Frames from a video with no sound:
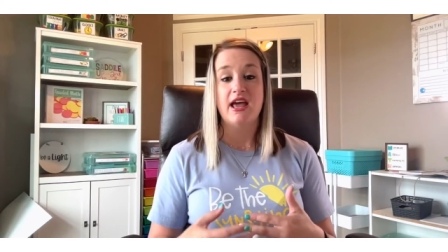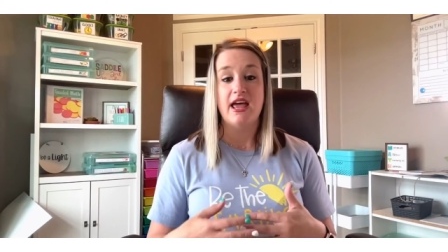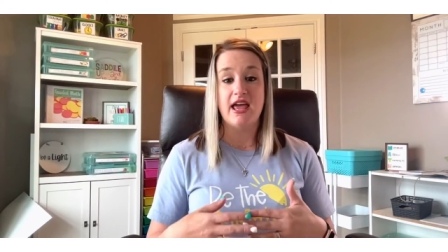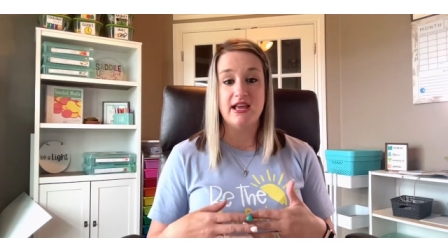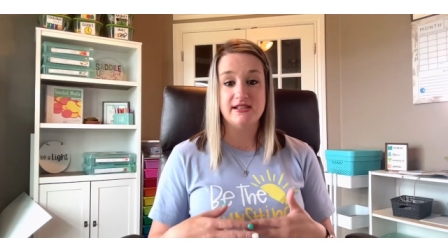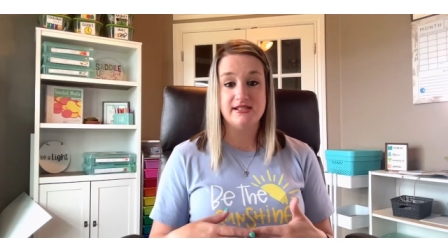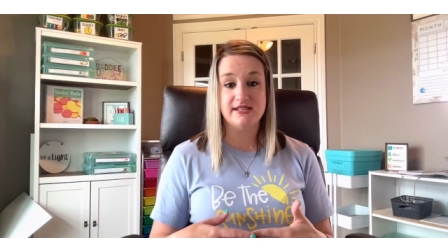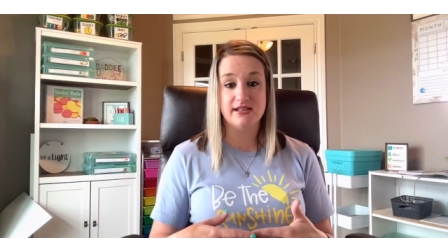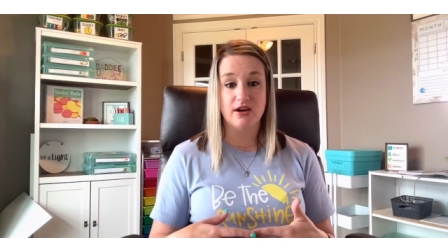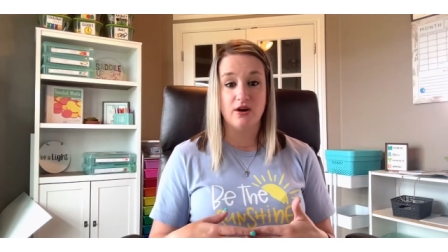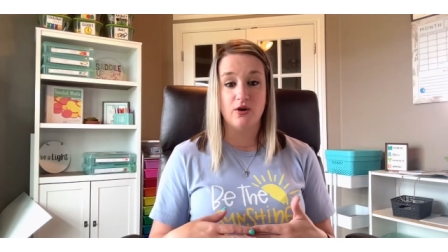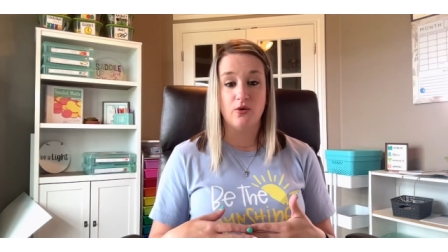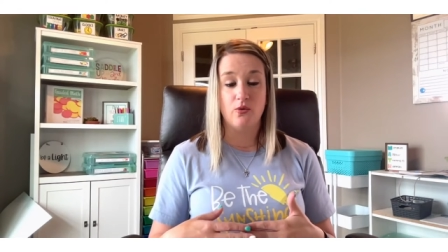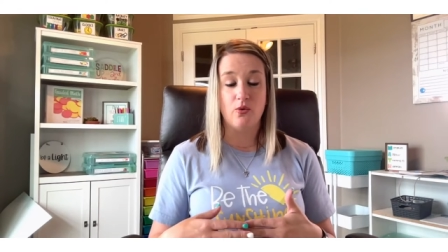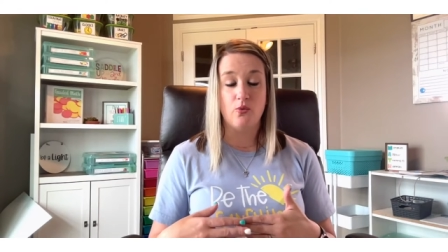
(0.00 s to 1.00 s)
And
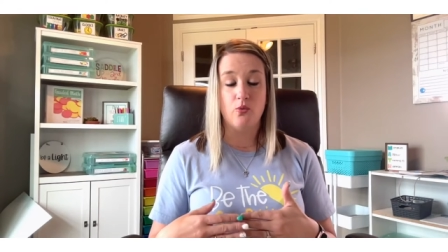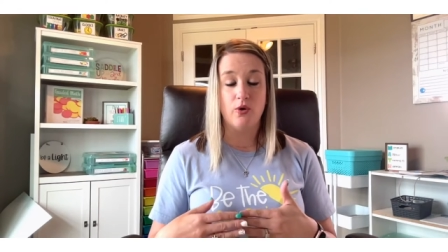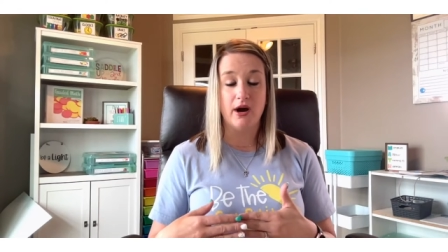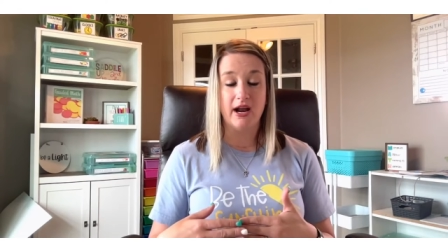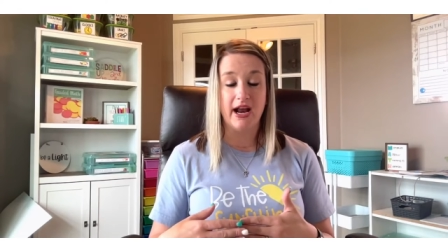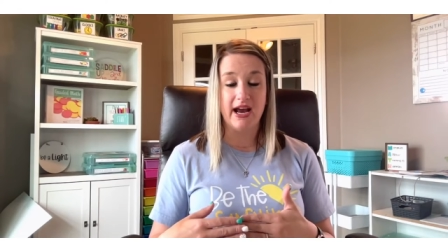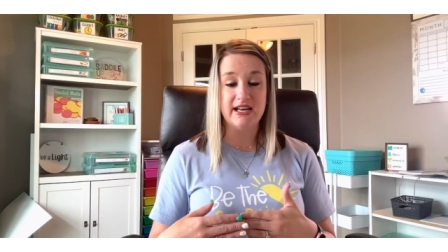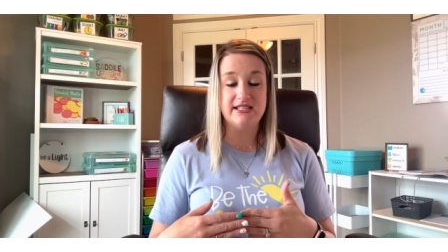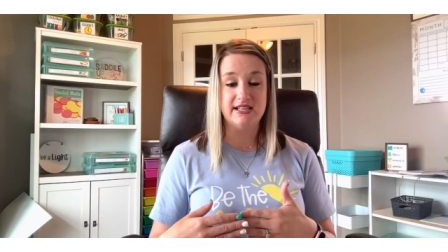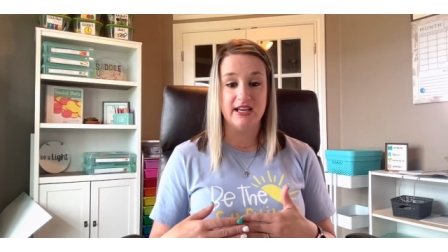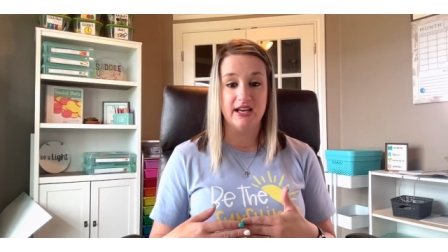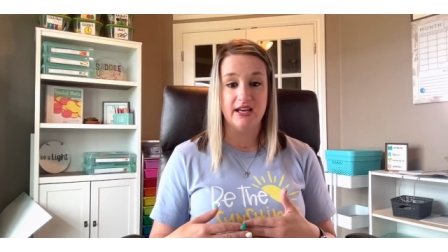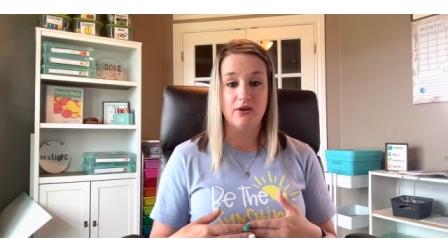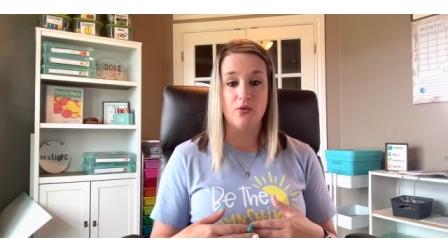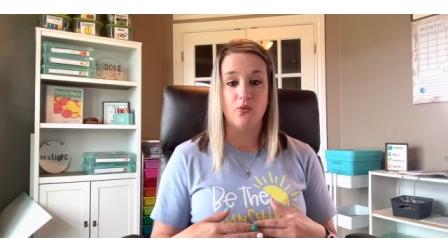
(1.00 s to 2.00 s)
so what I
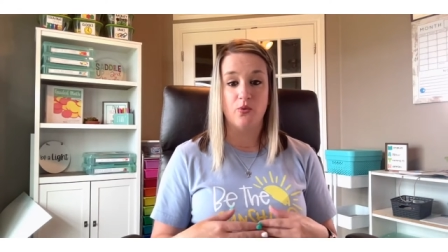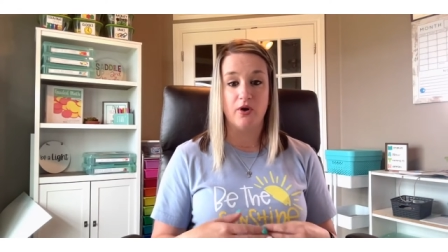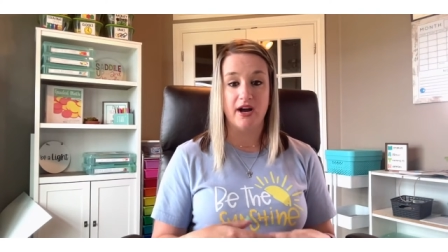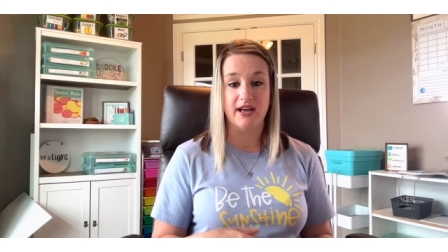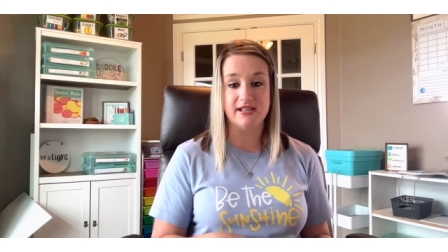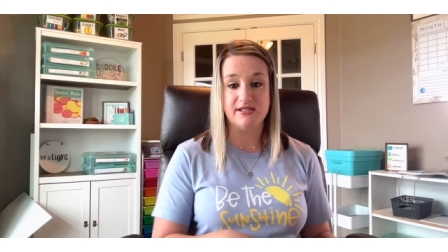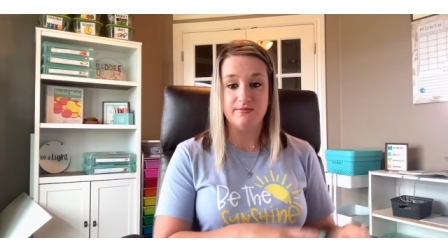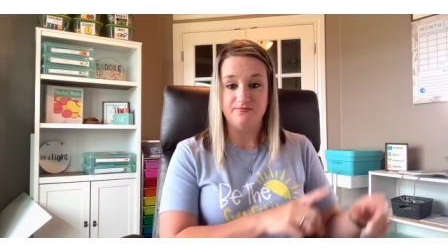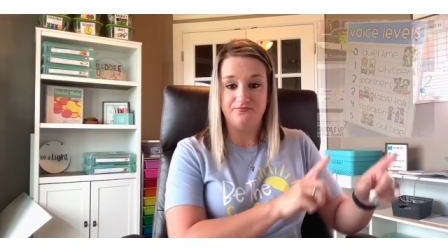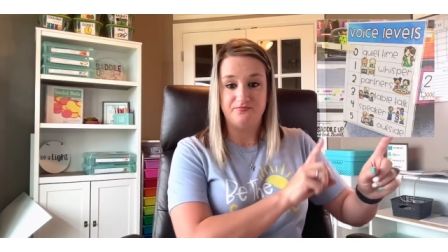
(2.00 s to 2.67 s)
did was